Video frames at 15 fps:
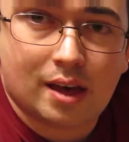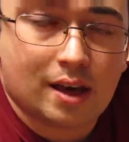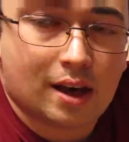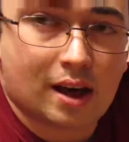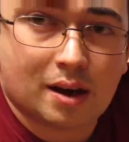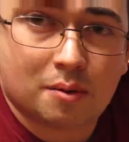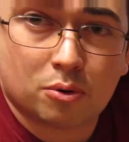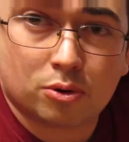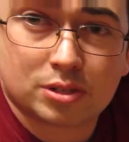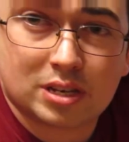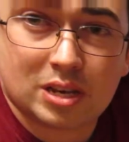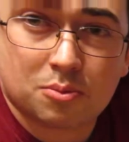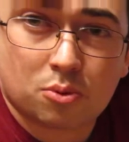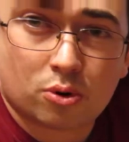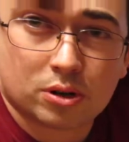Most
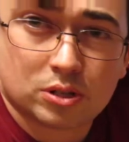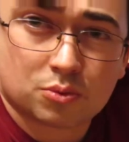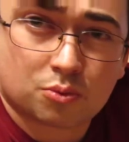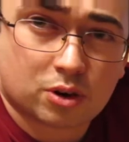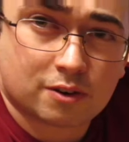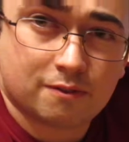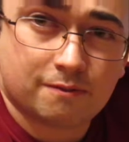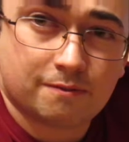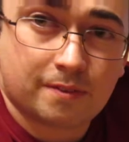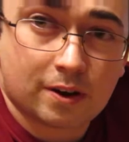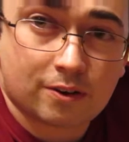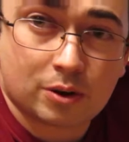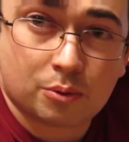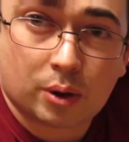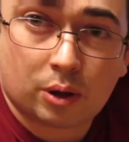keyboards work
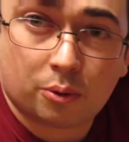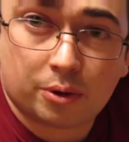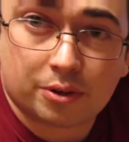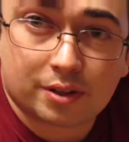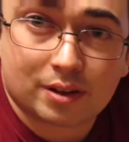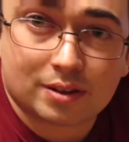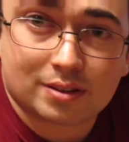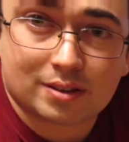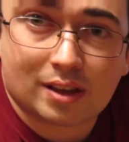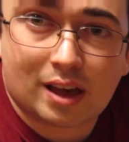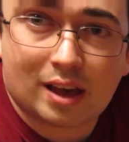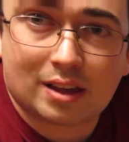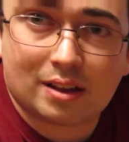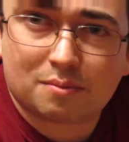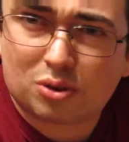very well with it,
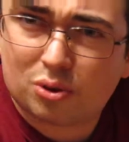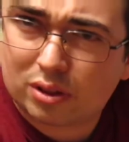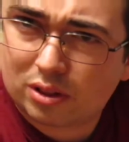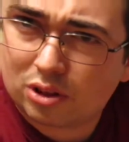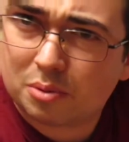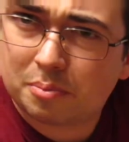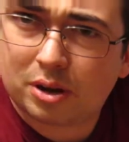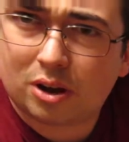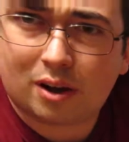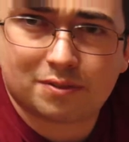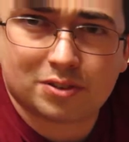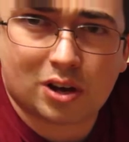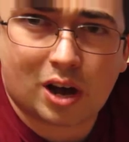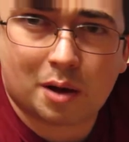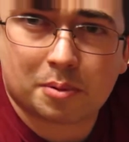and I'm going a little bit
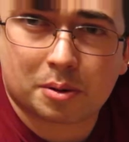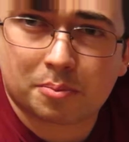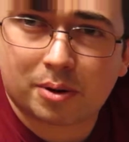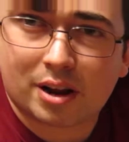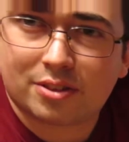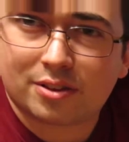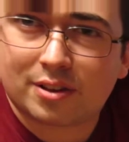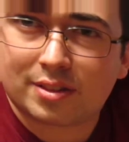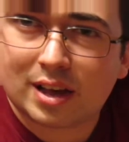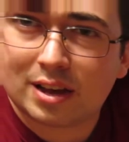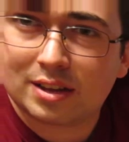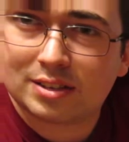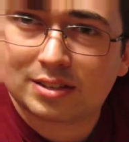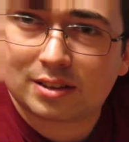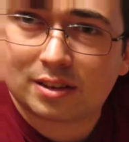off topic, but I thought
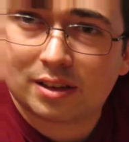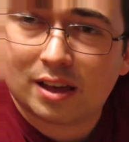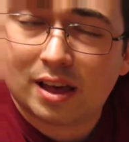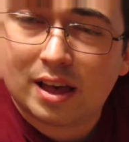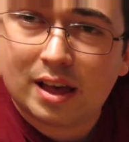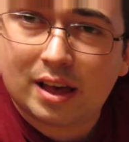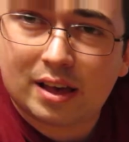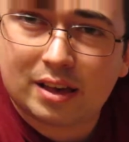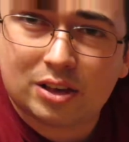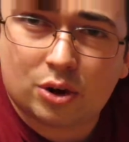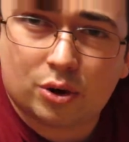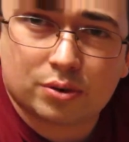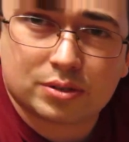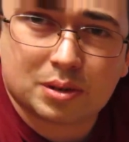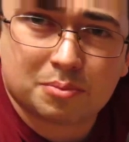that is, you
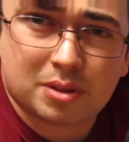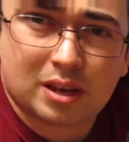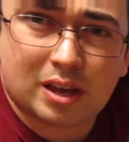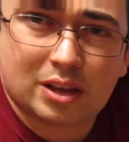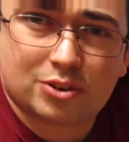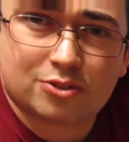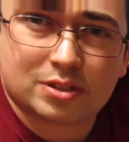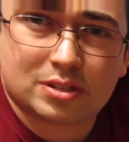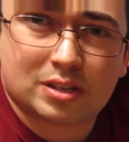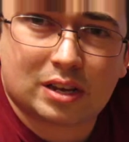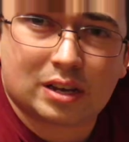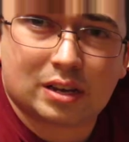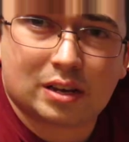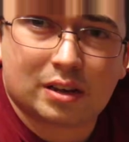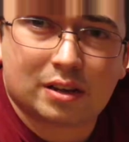know, something
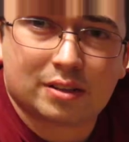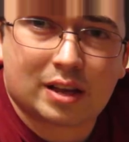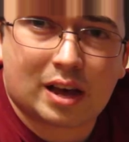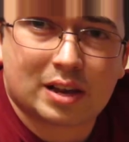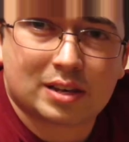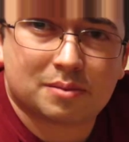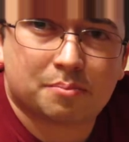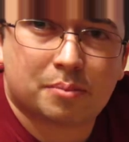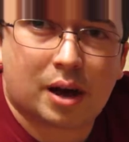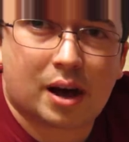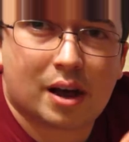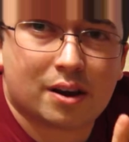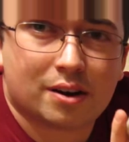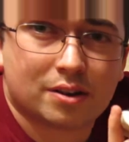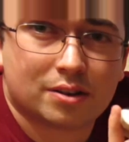interesting that
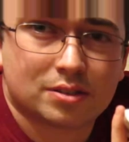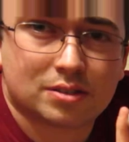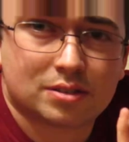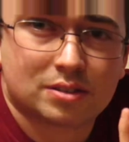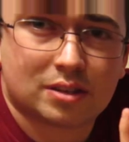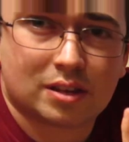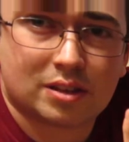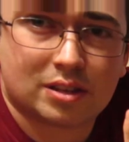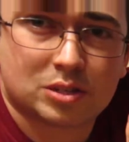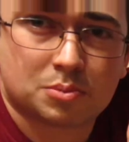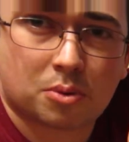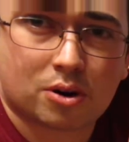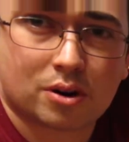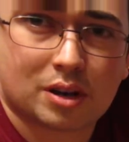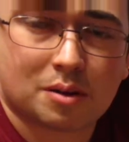buyers in this
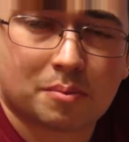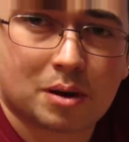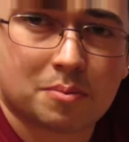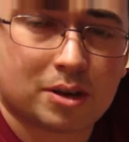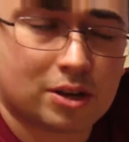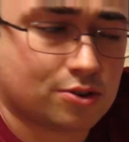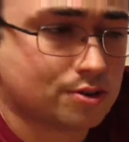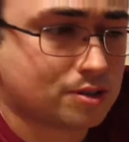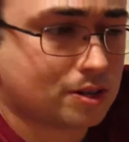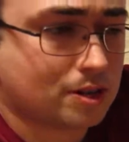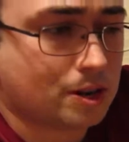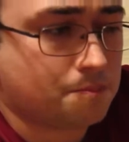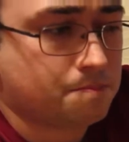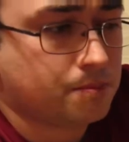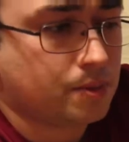market might be interested
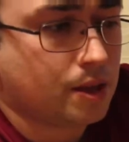in.